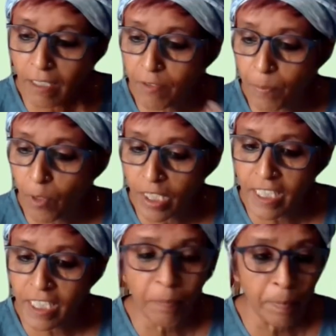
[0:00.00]
kind of a
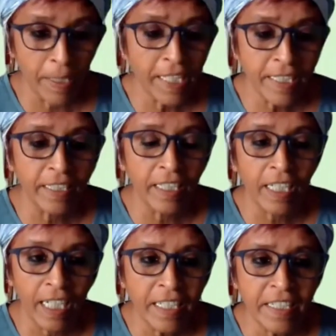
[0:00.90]
policy in place in
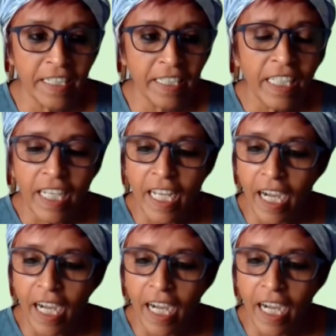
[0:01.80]
the country.